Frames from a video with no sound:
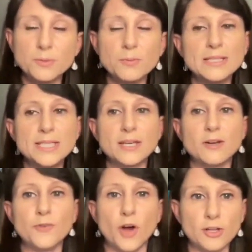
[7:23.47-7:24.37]
We want to take
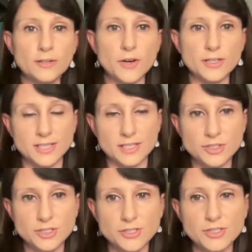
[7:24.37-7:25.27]
care of all of our
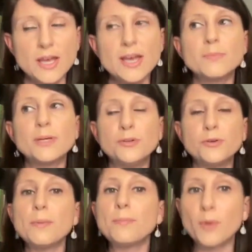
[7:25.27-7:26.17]
teachers, but
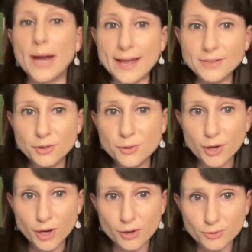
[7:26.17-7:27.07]
you're a brand new
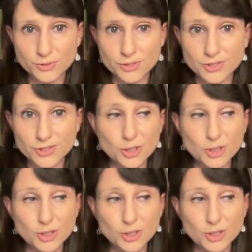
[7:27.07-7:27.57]
coach.